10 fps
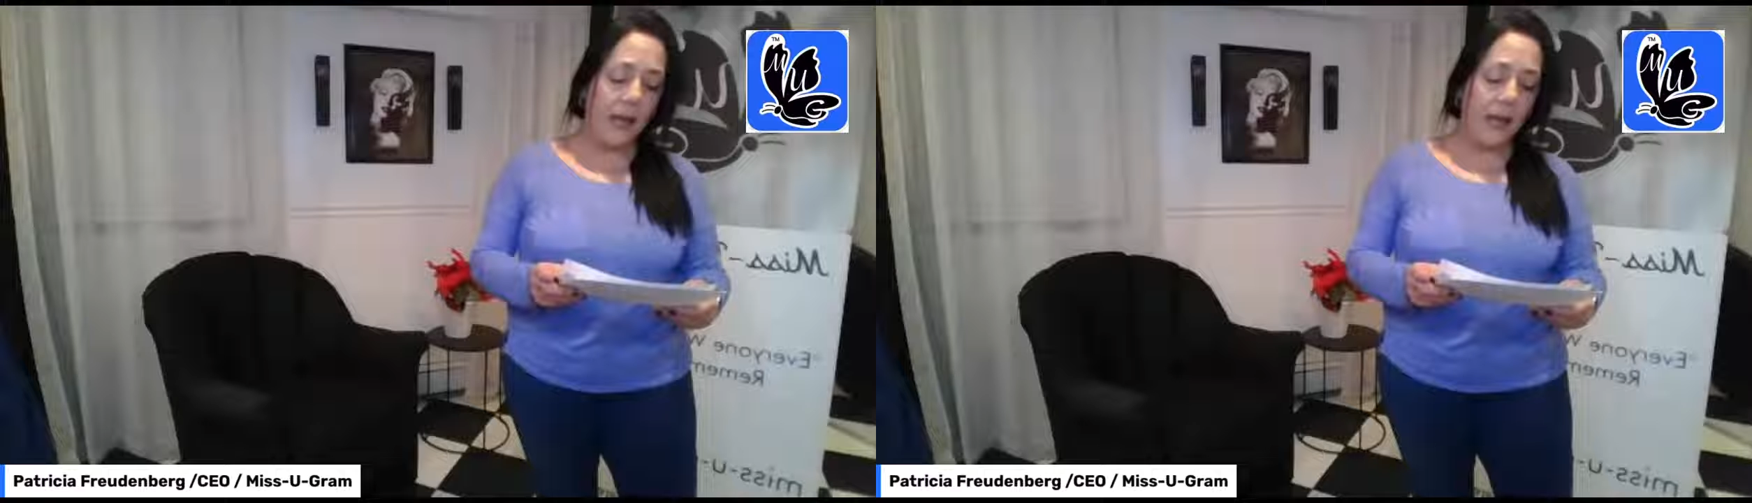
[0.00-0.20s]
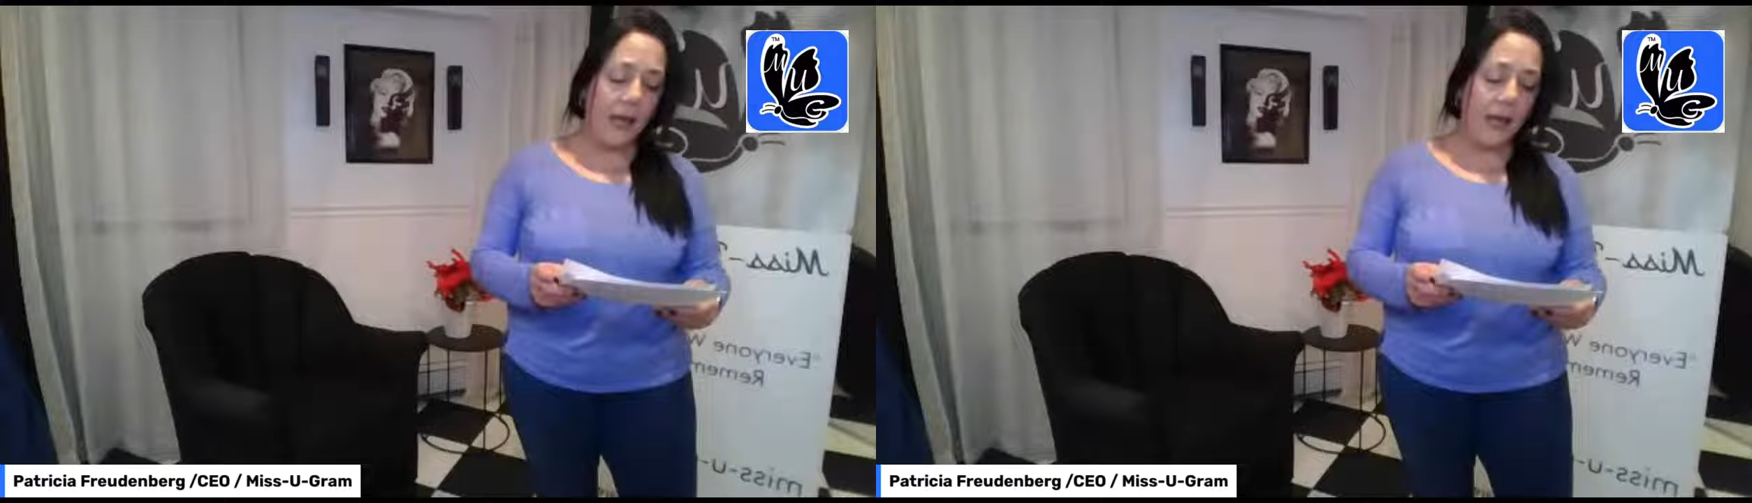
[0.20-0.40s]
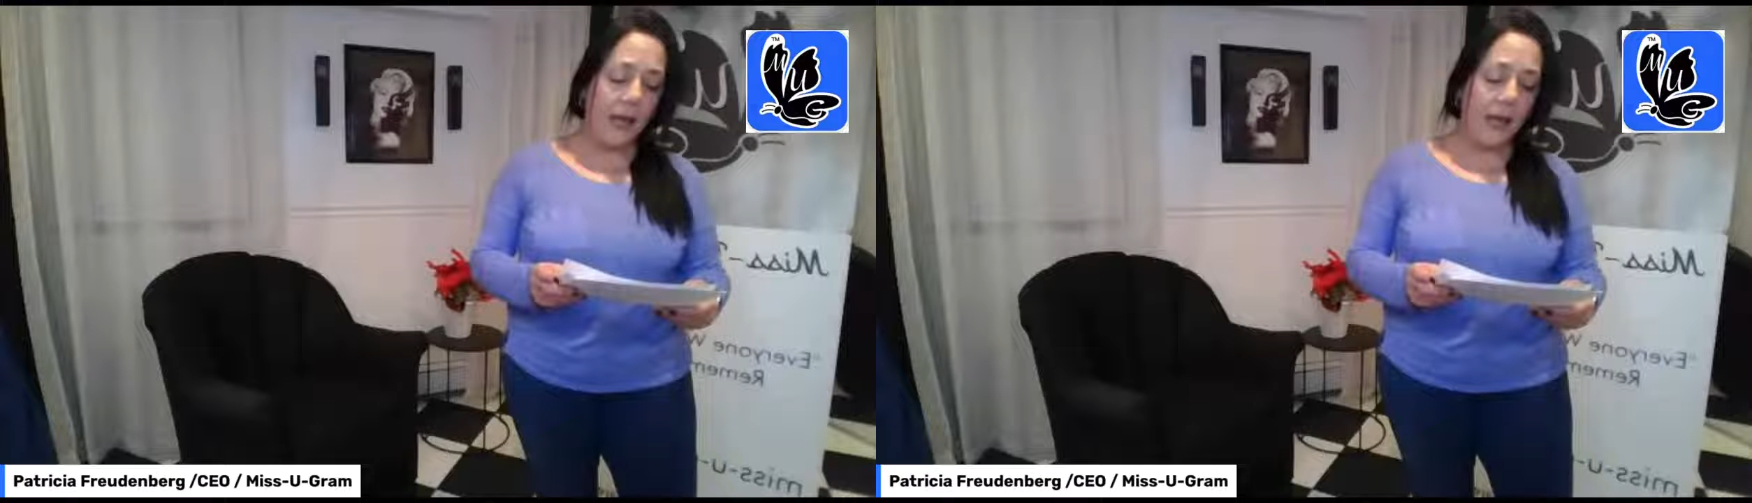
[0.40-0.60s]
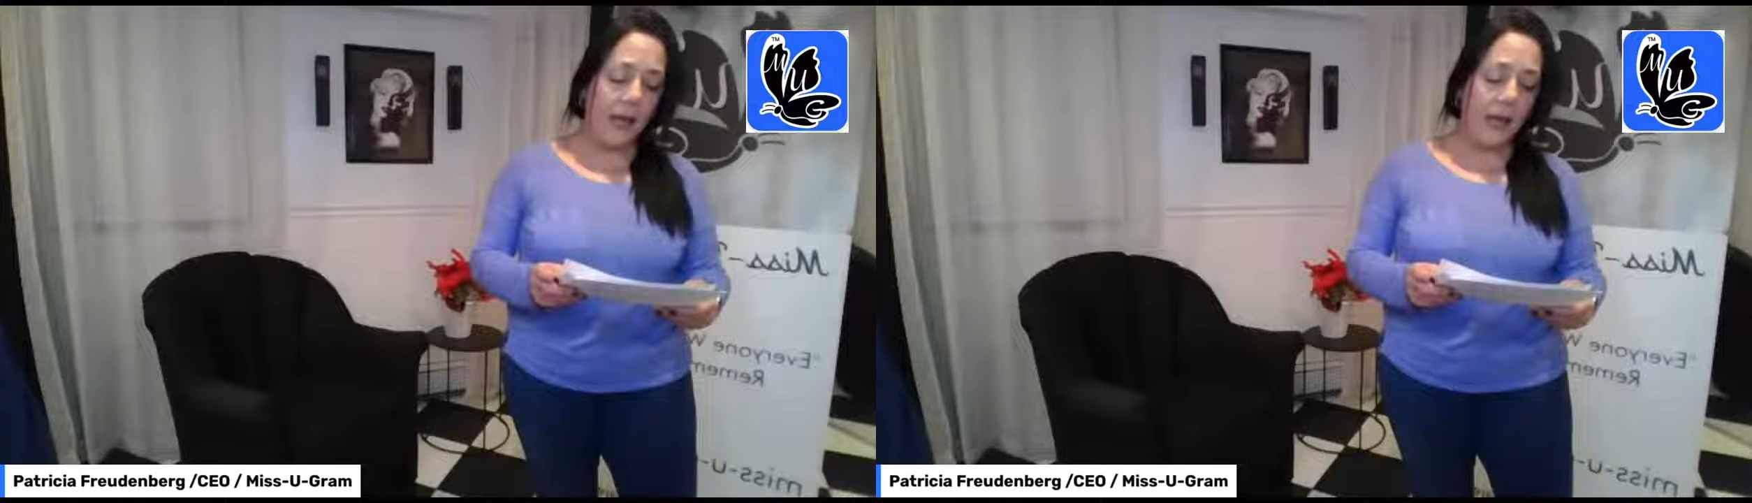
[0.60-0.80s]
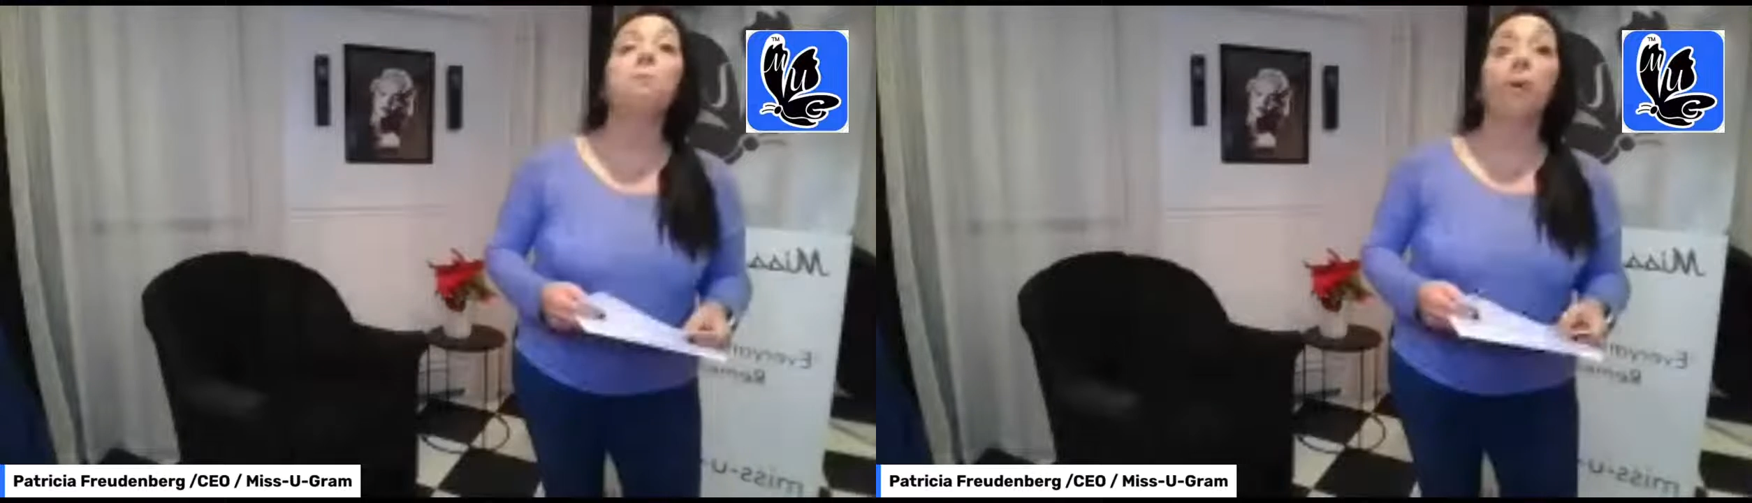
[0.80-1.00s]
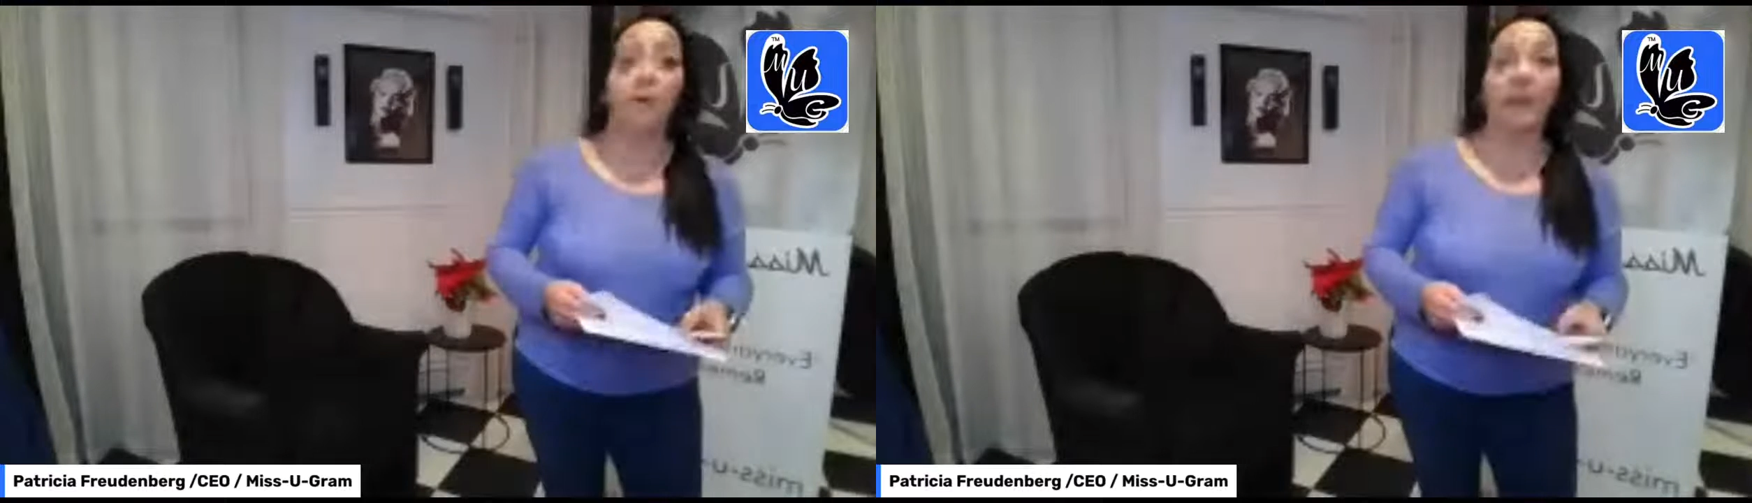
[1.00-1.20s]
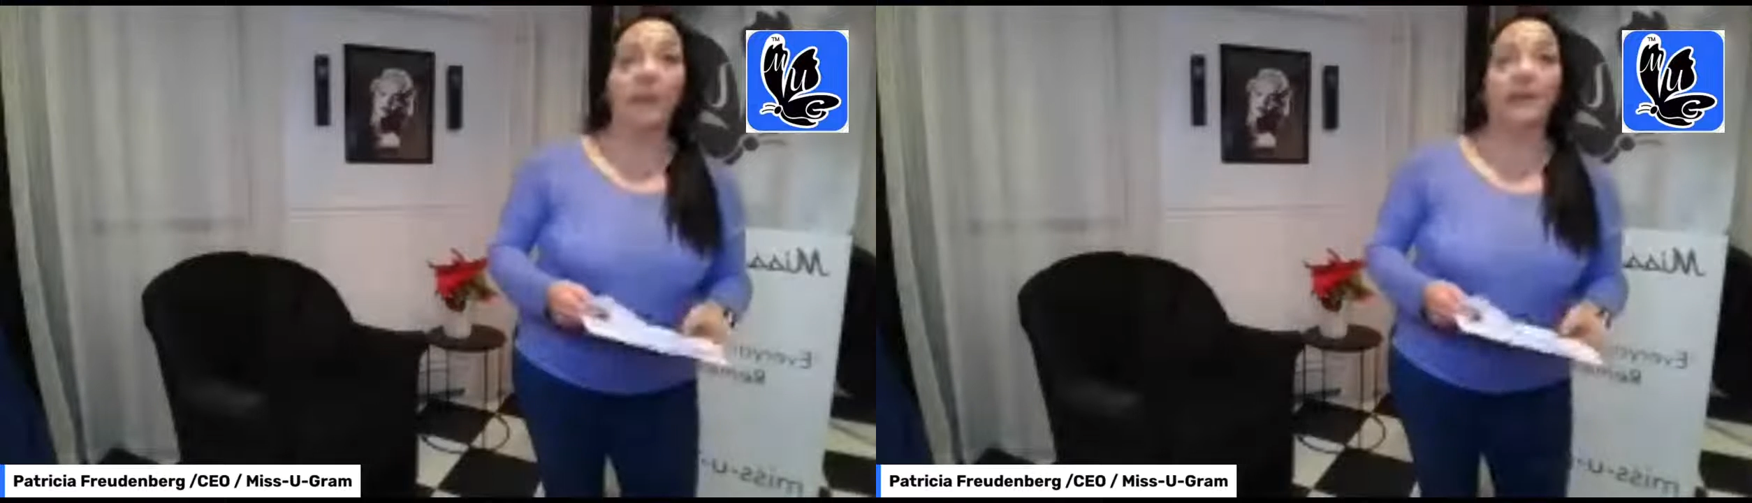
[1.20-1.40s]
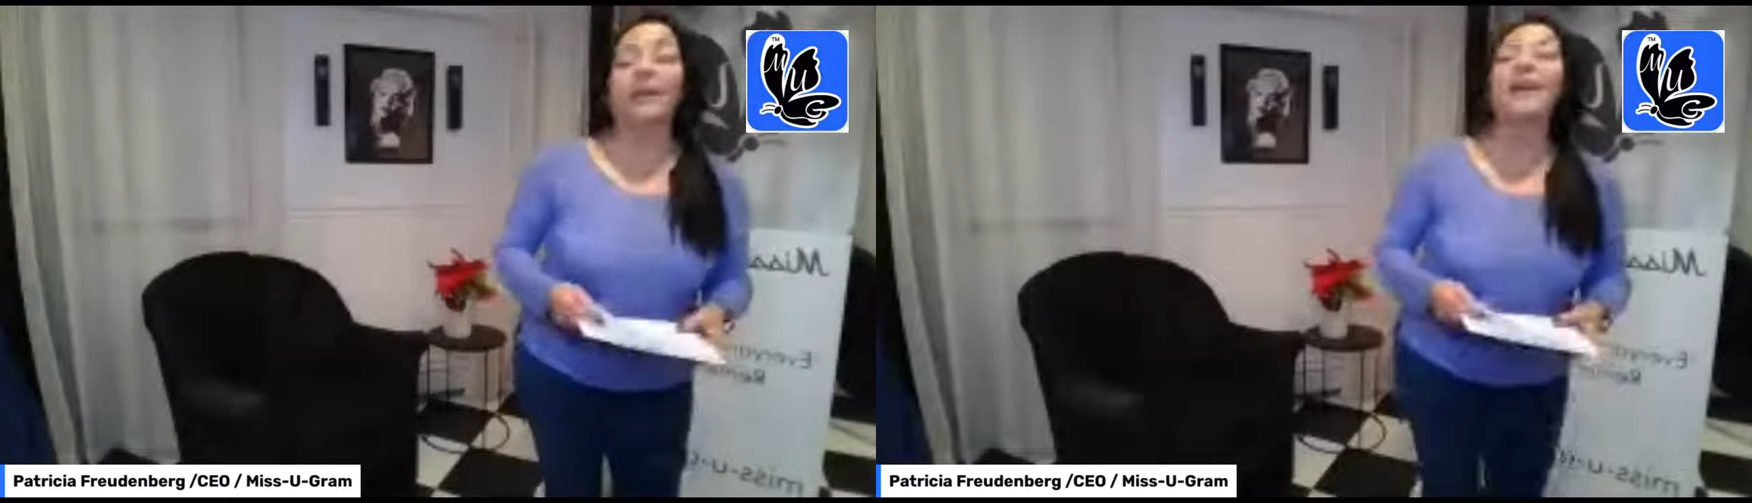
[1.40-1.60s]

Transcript: growth motivated.